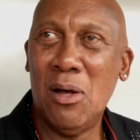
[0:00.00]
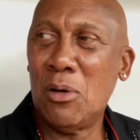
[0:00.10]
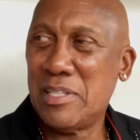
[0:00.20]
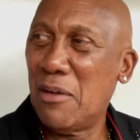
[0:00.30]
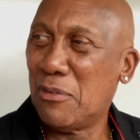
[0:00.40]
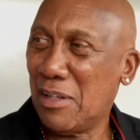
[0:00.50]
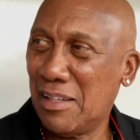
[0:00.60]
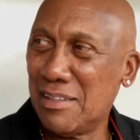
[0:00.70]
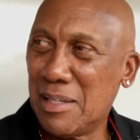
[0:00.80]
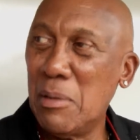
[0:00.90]
Oh, definitely.
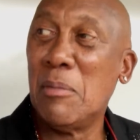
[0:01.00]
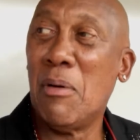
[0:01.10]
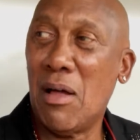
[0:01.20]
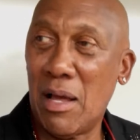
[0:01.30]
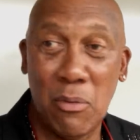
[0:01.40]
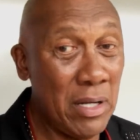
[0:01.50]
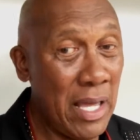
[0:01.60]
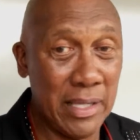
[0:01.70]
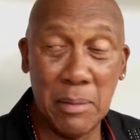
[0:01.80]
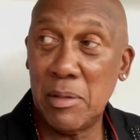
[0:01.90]
Give me the ball.
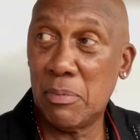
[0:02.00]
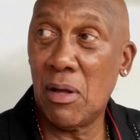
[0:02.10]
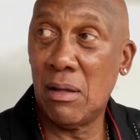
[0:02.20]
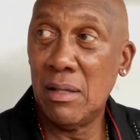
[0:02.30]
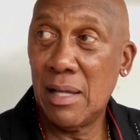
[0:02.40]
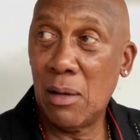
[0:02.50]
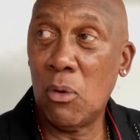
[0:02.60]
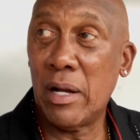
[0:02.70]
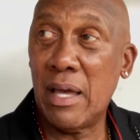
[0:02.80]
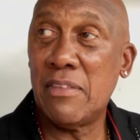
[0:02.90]
Give me the ball. I
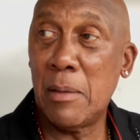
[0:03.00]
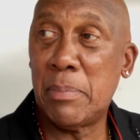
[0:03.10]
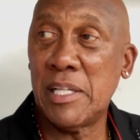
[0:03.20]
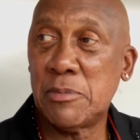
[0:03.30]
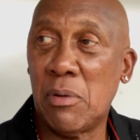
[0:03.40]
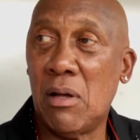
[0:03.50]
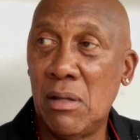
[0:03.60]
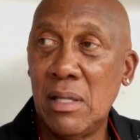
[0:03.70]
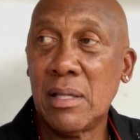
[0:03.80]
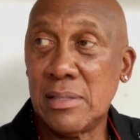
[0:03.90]
want to have that baseball
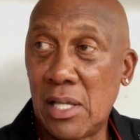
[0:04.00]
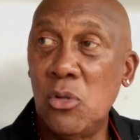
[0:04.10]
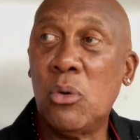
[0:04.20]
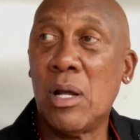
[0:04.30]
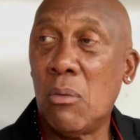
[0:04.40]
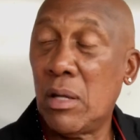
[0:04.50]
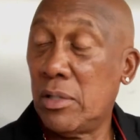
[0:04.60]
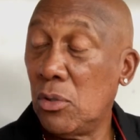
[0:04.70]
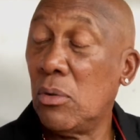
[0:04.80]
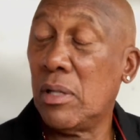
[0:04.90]
because I knew what I wanted to
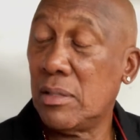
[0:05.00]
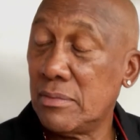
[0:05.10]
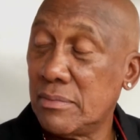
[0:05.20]
do with it.